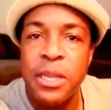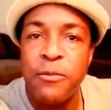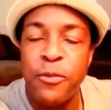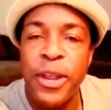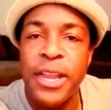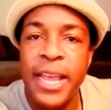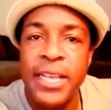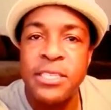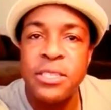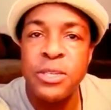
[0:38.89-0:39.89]
a friend
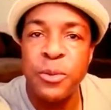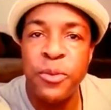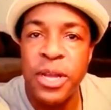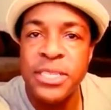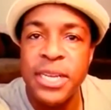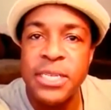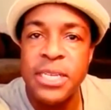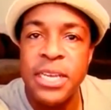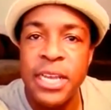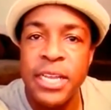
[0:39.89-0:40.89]
asks you to do a project
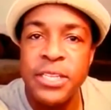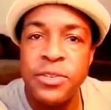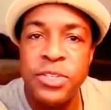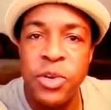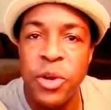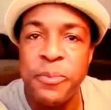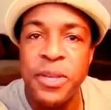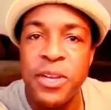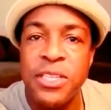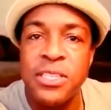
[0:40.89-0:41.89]
and you do it
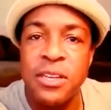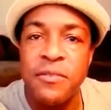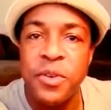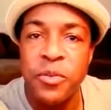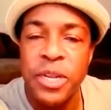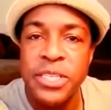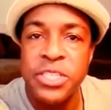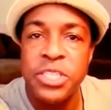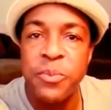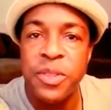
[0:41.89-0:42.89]
because of your
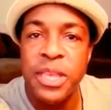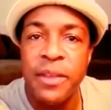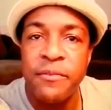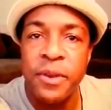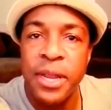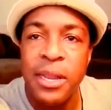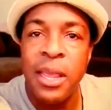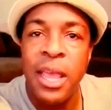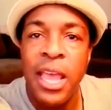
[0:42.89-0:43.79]
relationship with that friend,